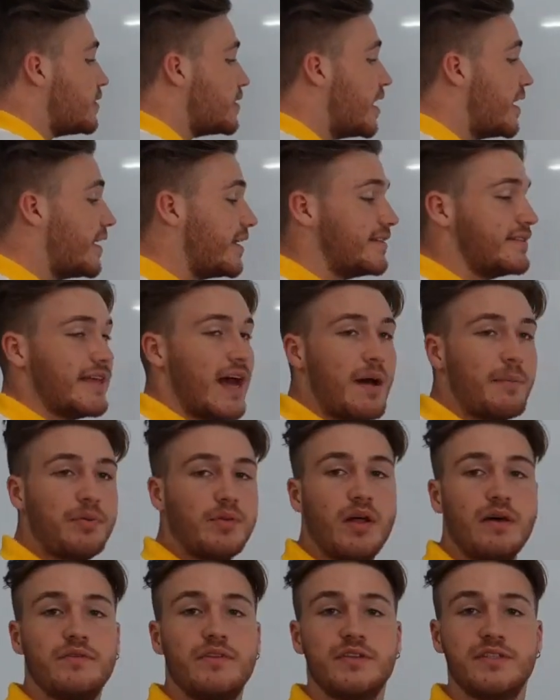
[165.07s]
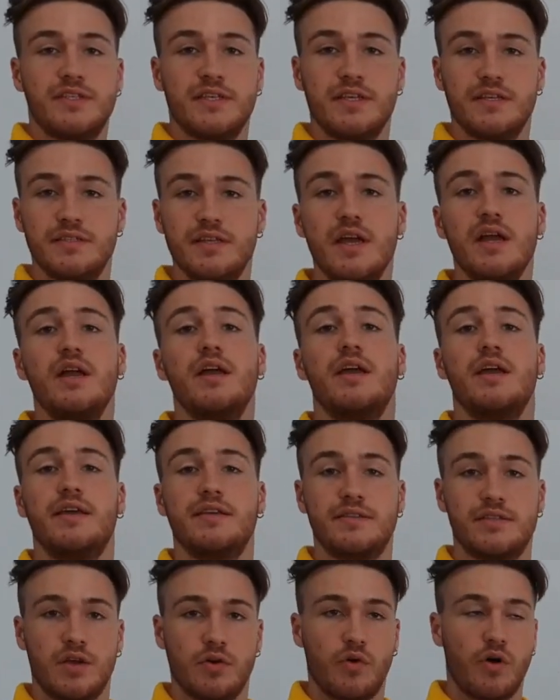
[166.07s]
An example of disease
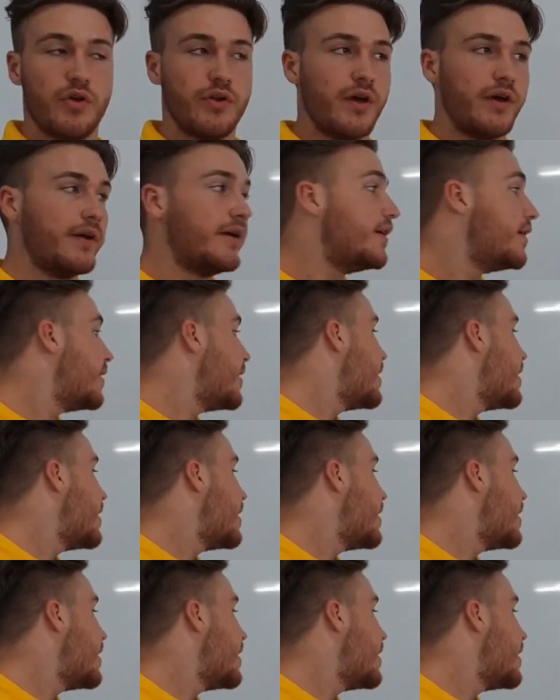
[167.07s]
is corona.